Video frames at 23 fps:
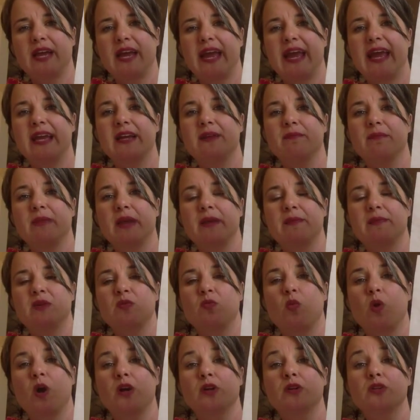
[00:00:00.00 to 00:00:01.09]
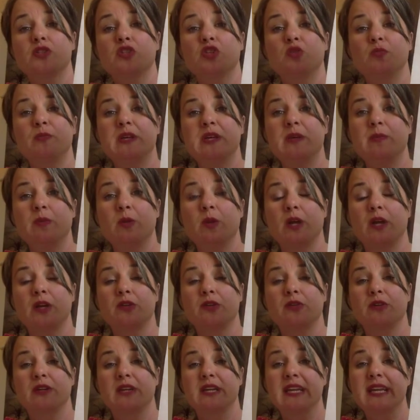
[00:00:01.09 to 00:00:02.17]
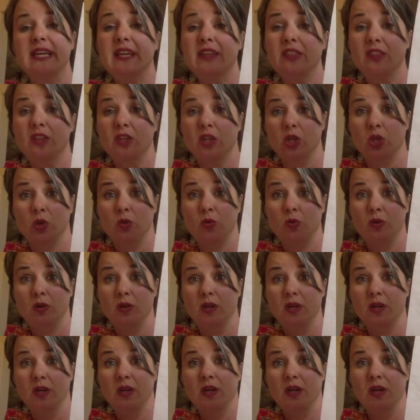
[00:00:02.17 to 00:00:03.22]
and maybe 1 or 2 people underneath you,